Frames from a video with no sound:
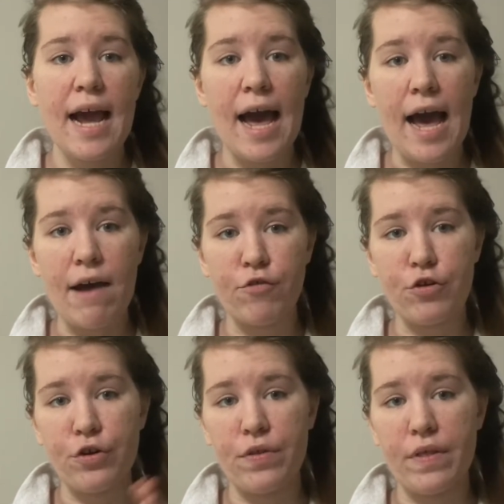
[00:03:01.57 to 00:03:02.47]

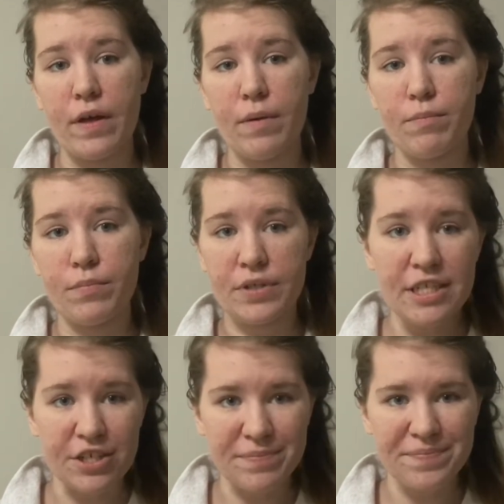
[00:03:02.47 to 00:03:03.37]
after the
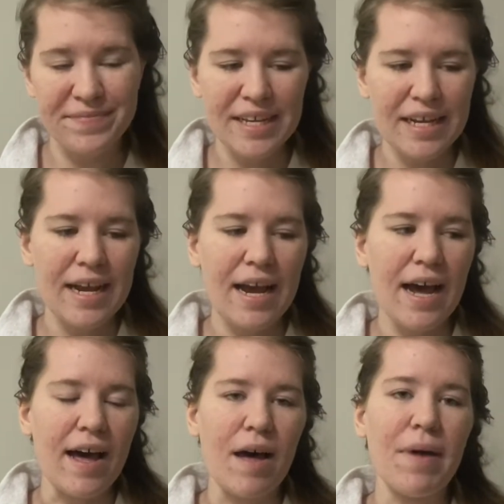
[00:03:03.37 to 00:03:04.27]
procedure.
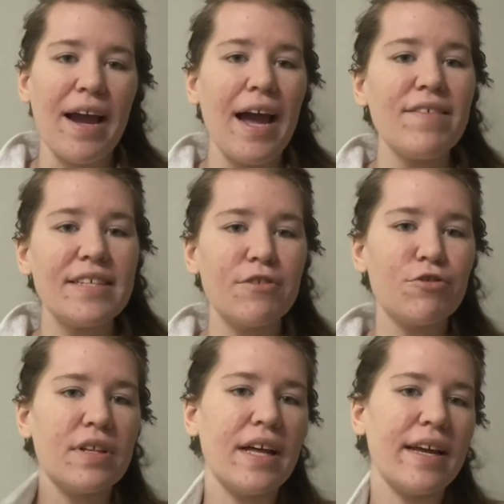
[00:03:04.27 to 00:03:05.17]
I have a
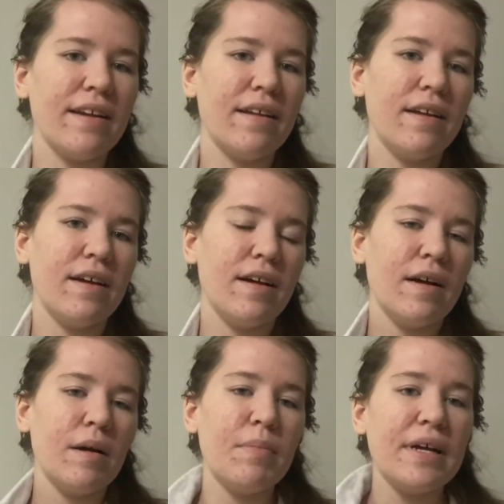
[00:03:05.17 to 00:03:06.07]
central line,
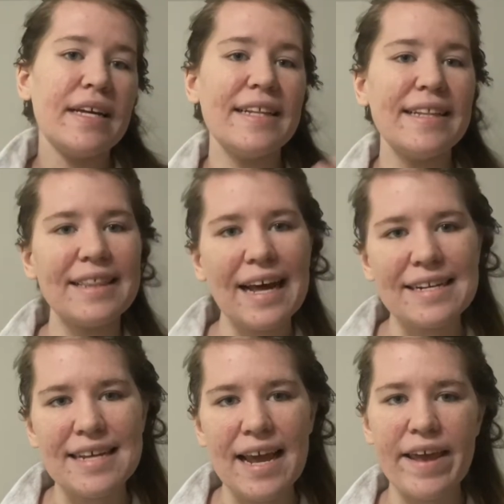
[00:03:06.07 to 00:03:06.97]
but that
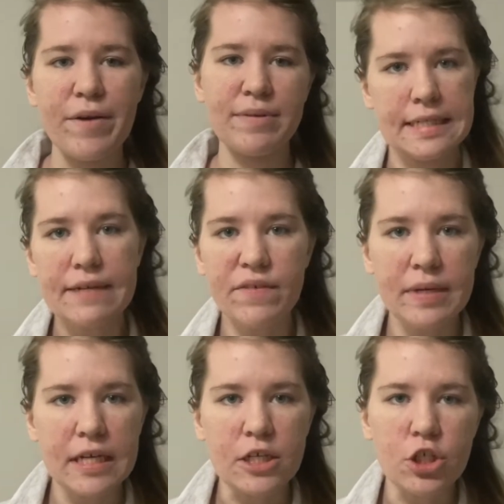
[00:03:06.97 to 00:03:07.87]
day it was giving
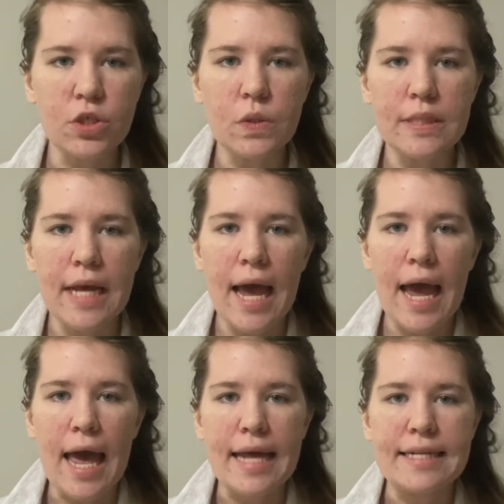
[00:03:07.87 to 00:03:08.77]
me issues
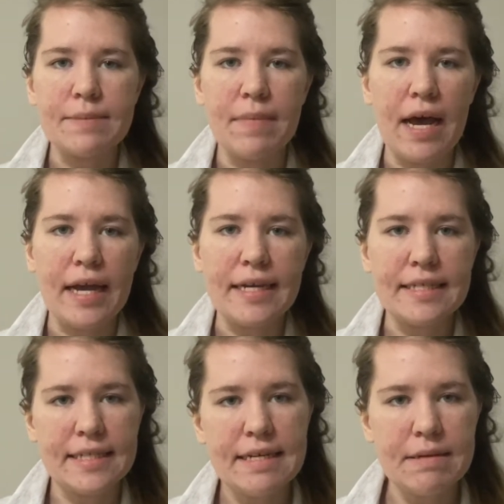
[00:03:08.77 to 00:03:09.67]
and my
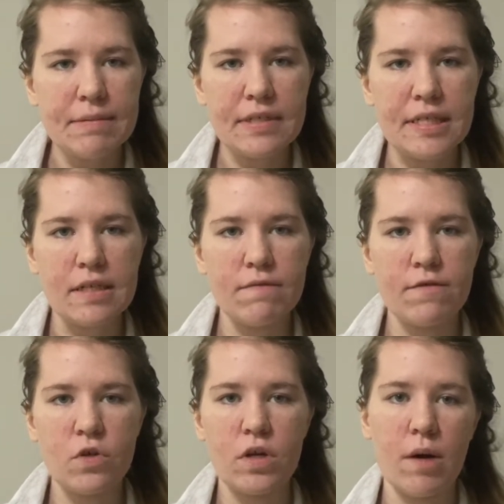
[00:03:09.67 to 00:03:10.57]
team didn't
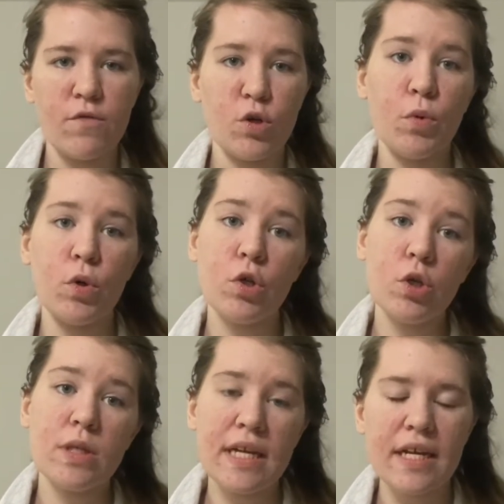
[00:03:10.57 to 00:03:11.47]
feel comfortable
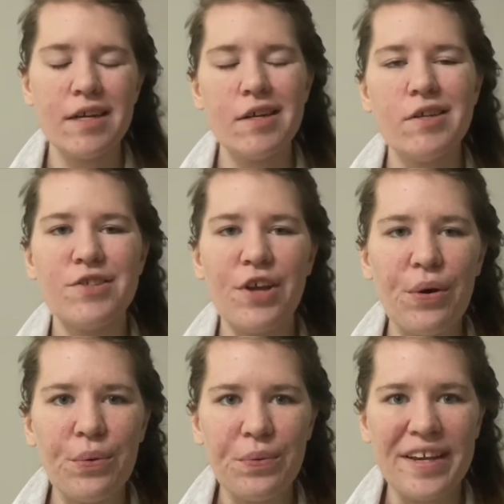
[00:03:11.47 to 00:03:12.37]
using it,
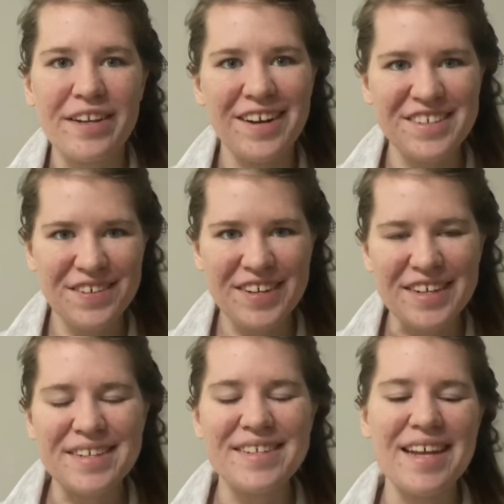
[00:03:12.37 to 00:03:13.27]
so we crossed our
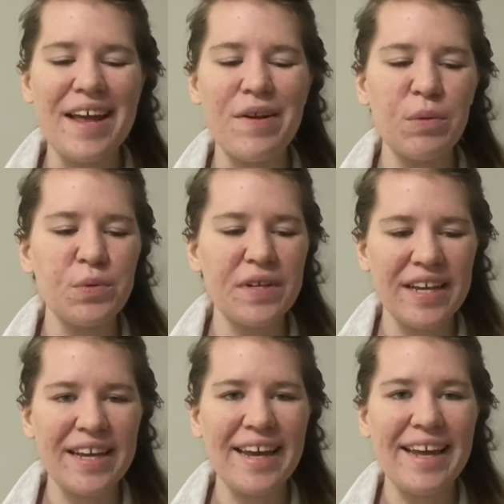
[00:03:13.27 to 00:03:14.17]
fingers and hoped we
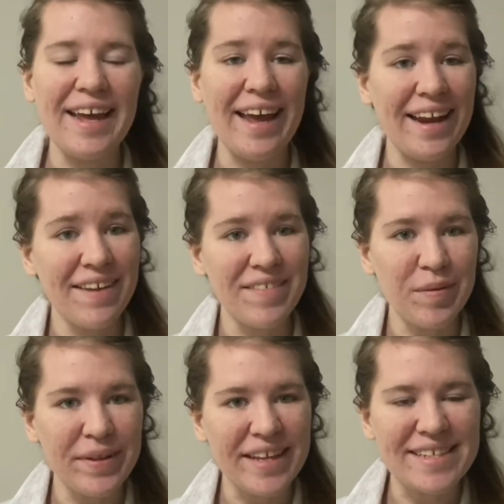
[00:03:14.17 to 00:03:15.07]
could get an IV
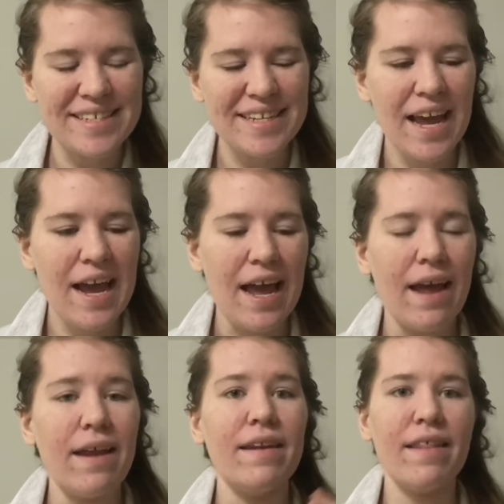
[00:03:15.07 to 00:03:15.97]
placed,
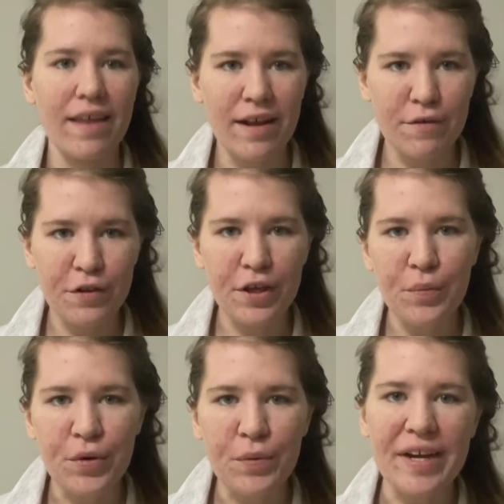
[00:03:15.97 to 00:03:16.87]
and thankfully
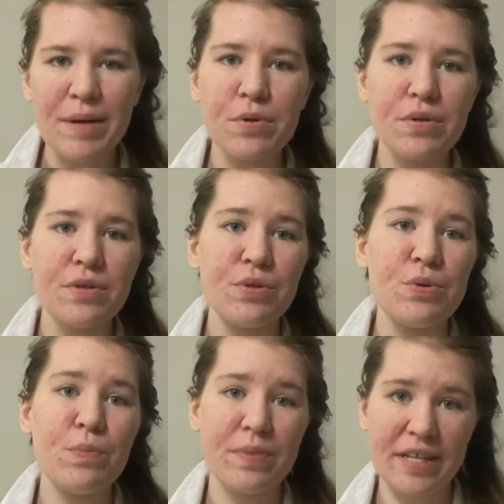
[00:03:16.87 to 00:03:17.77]
we were able
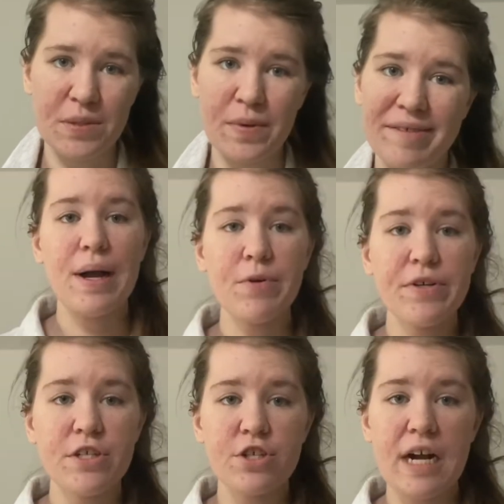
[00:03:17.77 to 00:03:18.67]
to place one. I'm going
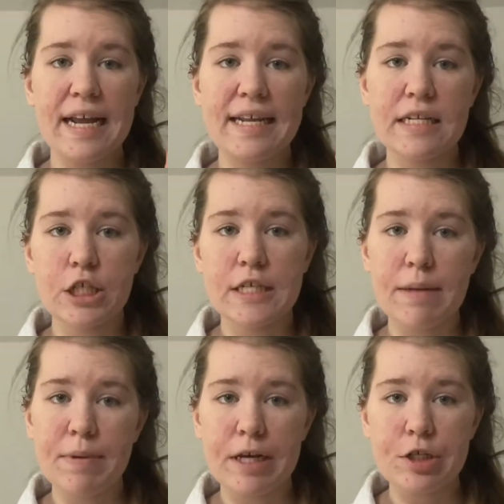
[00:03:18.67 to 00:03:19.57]
to try and insert a
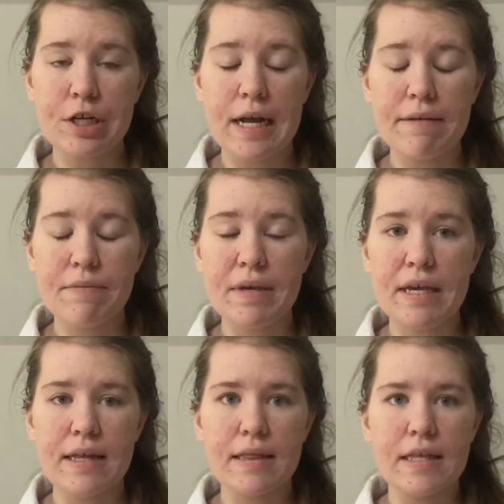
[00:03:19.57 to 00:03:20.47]
picture of me
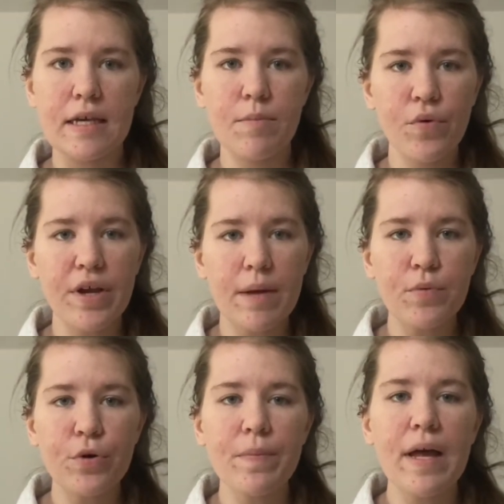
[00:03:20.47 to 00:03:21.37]
in the pre-op
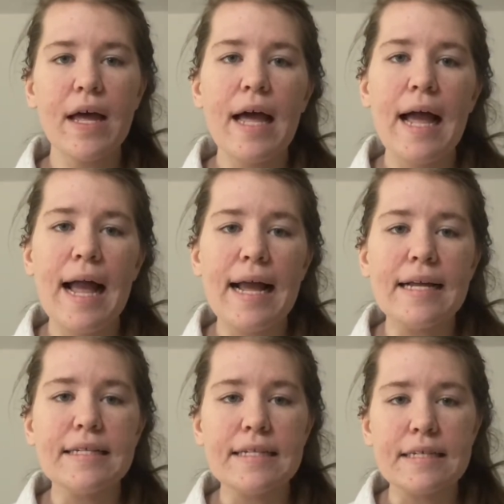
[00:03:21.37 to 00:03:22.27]
room
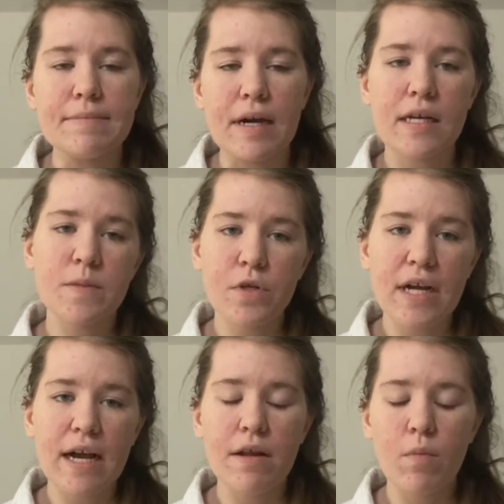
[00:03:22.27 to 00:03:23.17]
and in my hospital gown and